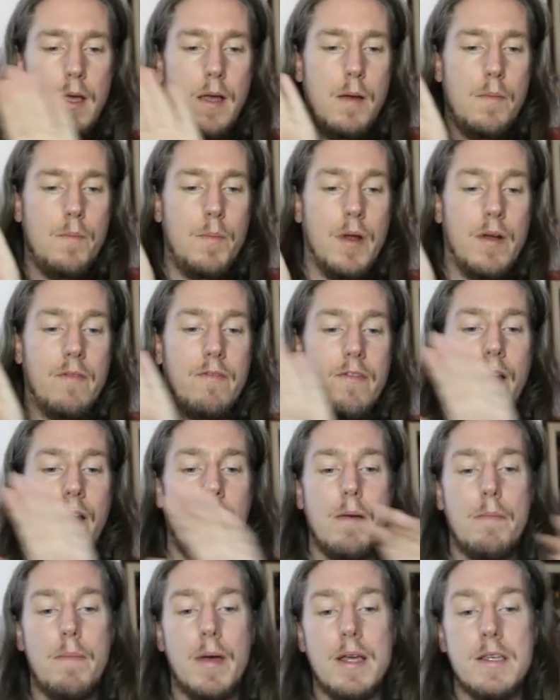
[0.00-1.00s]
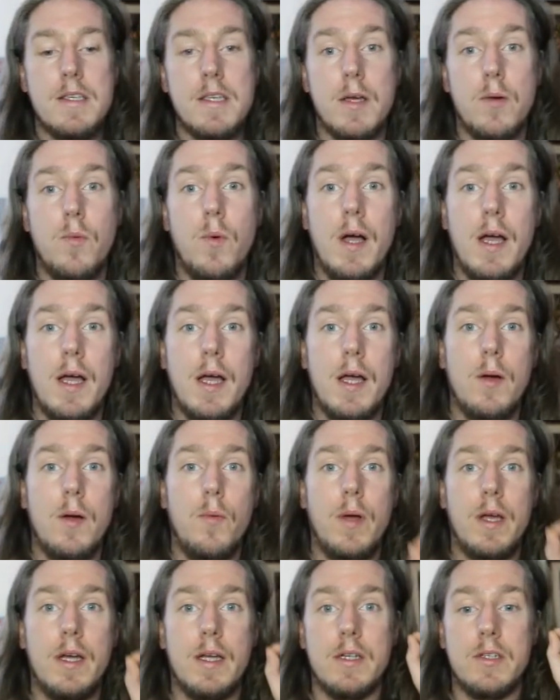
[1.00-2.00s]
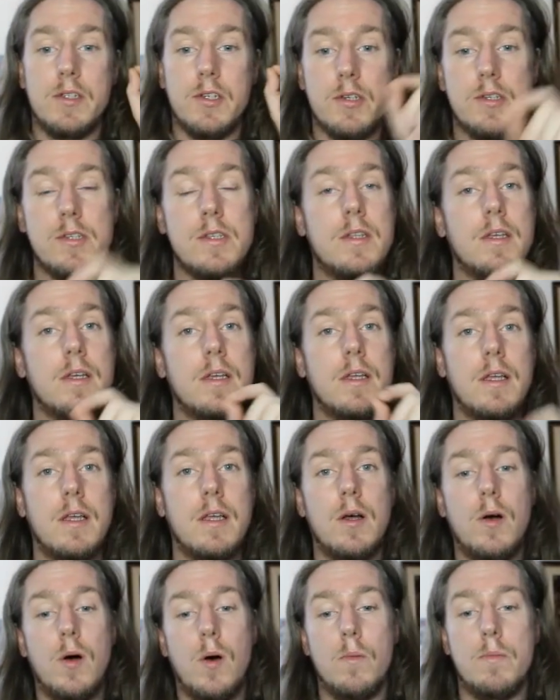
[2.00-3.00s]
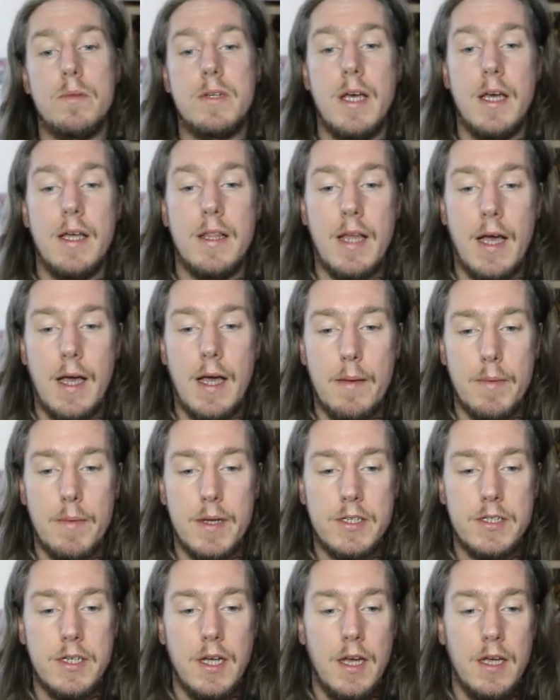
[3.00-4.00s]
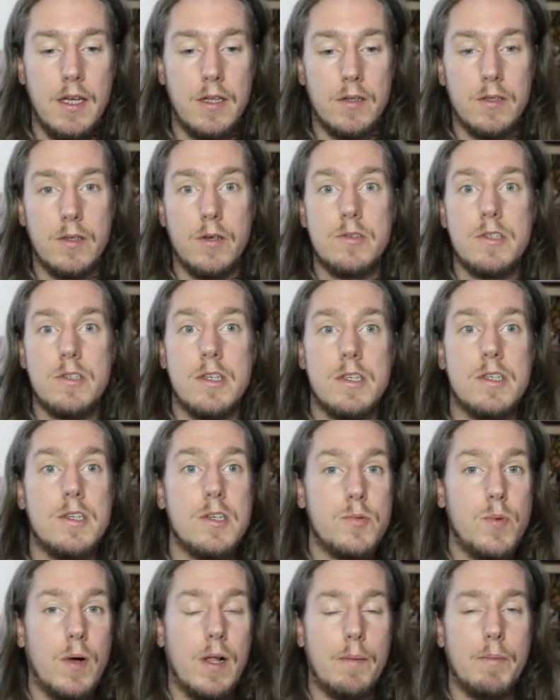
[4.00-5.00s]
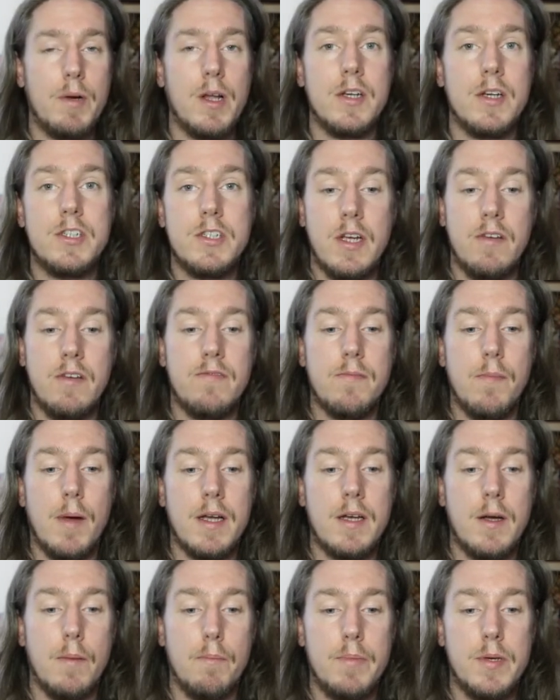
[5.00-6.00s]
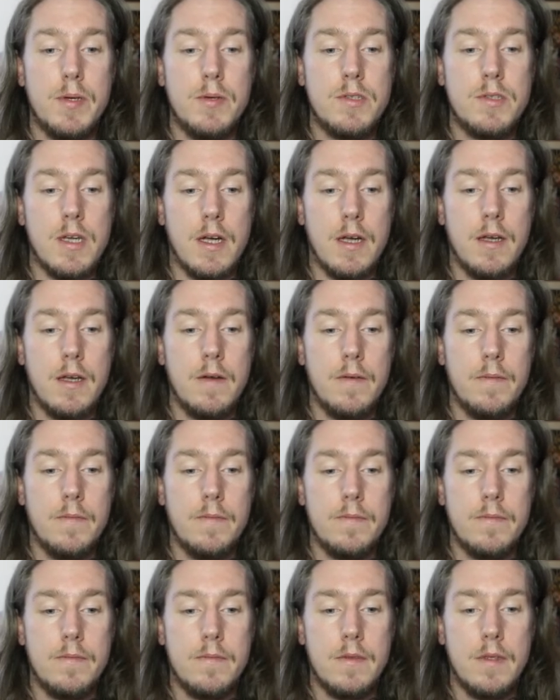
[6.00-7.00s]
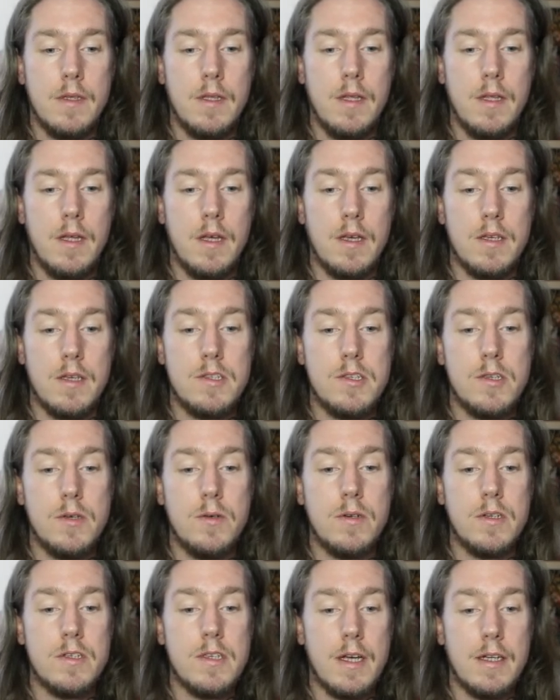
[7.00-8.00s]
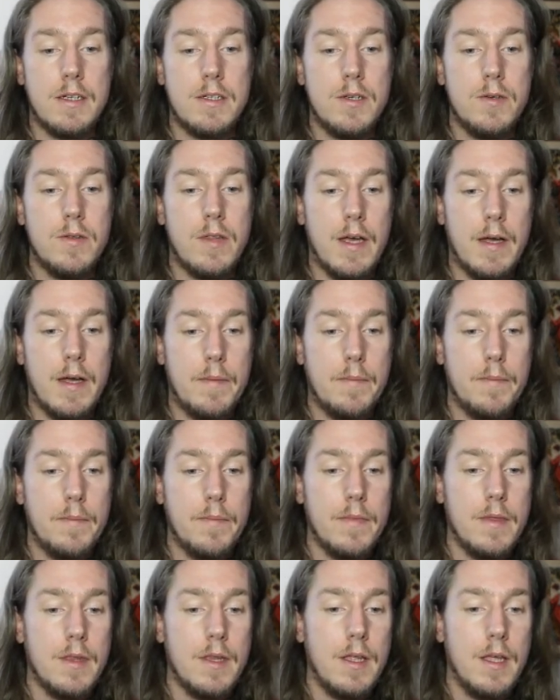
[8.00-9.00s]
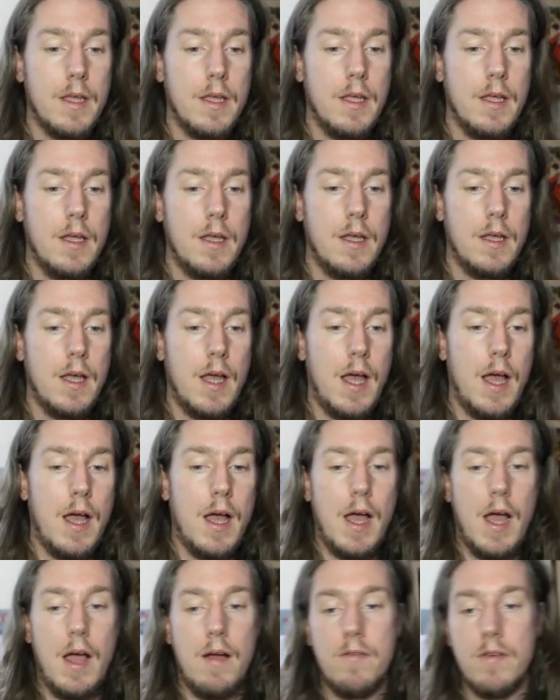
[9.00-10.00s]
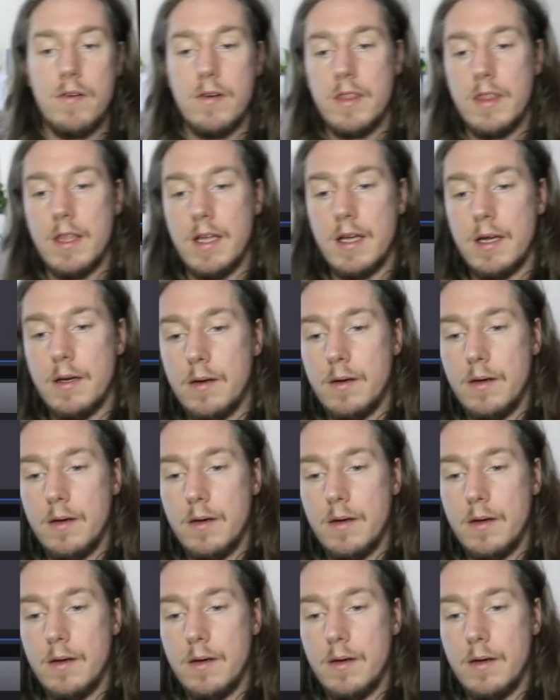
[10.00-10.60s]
But in a very basic way, we can just update that image. You'll notice as well, I'm going to shift my computer. As soon as I do that, everything,